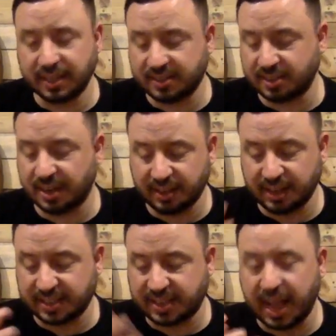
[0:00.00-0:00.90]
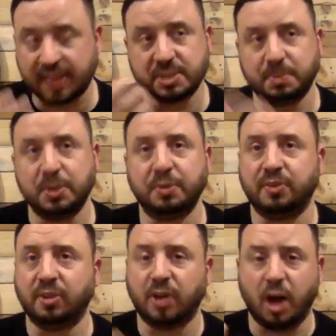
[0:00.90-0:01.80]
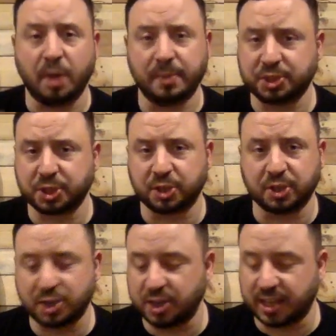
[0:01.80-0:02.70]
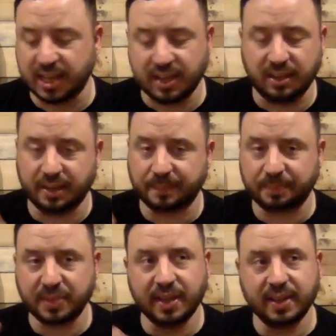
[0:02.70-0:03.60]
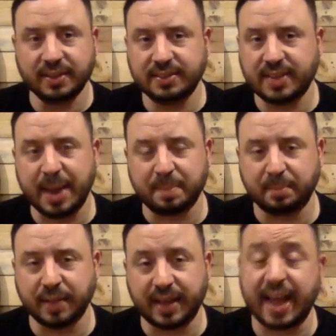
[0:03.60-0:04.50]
It's uh it's got this beautiful almond sugar cookie type blend.